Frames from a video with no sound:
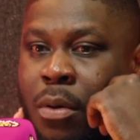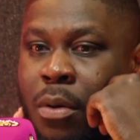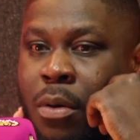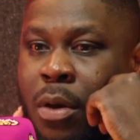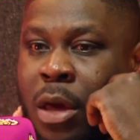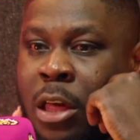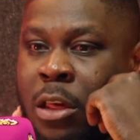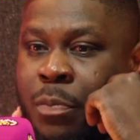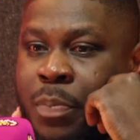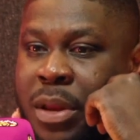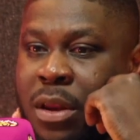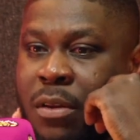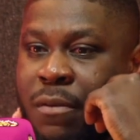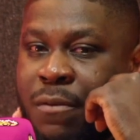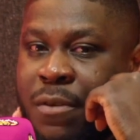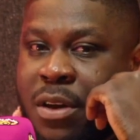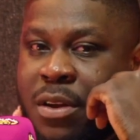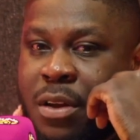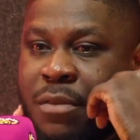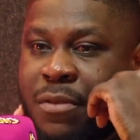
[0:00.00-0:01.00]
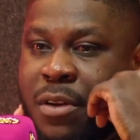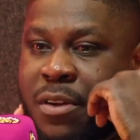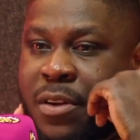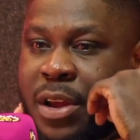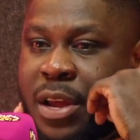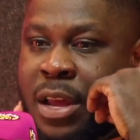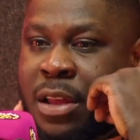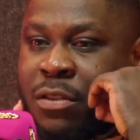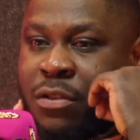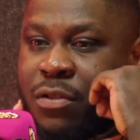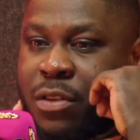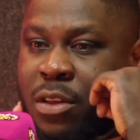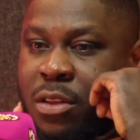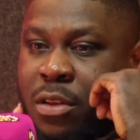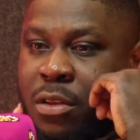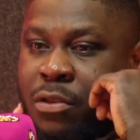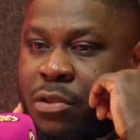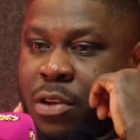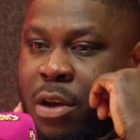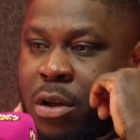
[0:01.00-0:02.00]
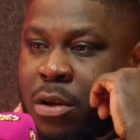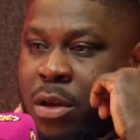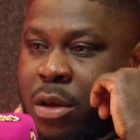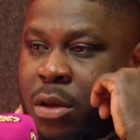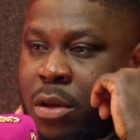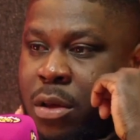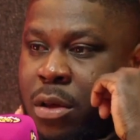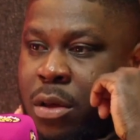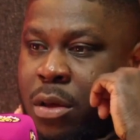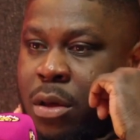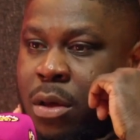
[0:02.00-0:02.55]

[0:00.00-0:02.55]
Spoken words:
it's been a very, very interesting journey,